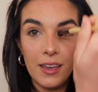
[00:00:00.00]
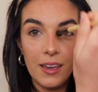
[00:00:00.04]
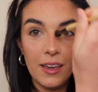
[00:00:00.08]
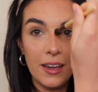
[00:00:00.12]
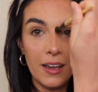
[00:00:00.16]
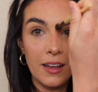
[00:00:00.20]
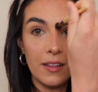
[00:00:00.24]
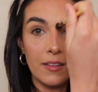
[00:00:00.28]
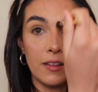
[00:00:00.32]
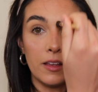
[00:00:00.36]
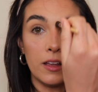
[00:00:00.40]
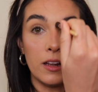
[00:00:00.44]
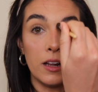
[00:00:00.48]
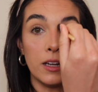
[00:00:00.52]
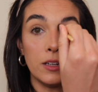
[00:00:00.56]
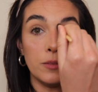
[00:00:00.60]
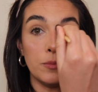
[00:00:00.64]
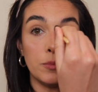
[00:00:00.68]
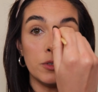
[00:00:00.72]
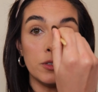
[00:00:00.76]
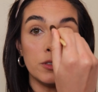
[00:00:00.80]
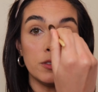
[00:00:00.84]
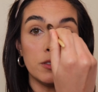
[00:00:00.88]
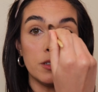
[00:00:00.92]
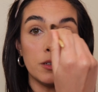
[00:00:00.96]
And then I
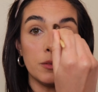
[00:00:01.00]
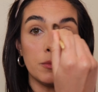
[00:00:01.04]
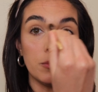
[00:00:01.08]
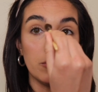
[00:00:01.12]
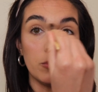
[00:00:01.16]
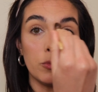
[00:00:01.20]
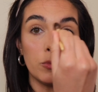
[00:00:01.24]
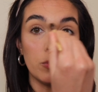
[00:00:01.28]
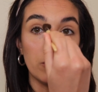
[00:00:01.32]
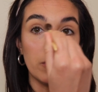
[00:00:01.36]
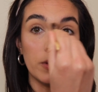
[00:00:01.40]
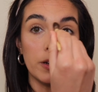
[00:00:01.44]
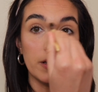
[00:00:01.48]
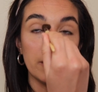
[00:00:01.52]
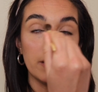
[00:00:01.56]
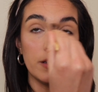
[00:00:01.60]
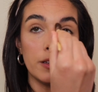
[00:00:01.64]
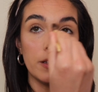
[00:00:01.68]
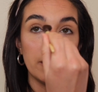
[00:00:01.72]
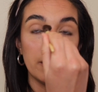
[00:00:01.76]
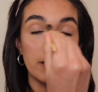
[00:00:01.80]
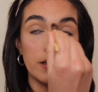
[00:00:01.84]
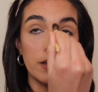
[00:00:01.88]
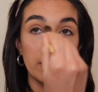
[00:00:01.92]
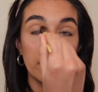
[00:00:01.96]
put some right
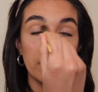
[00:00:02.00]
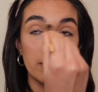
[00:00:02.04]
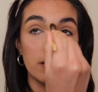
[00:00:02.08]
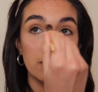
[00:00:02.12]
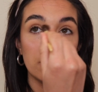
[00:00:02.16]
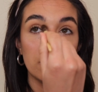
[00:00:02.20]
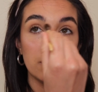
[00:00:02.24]
here.